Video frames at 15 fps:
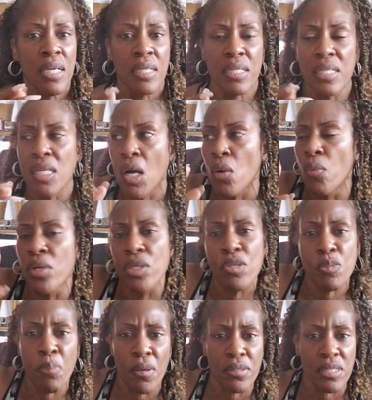well, you
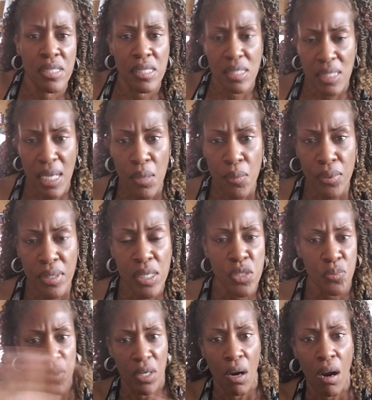supposed to just stand with us
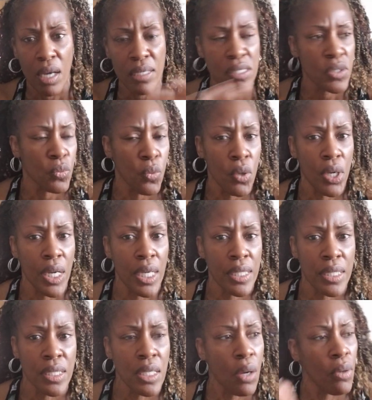regardless to what,
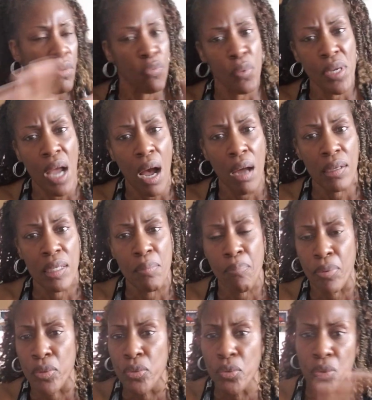if we all in
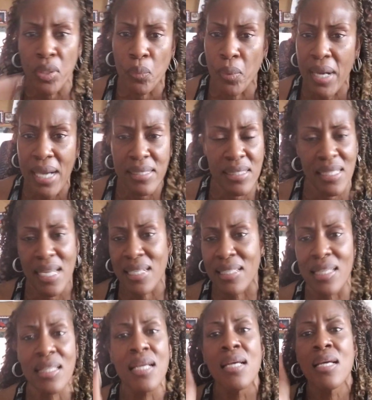blue and we got to stand together.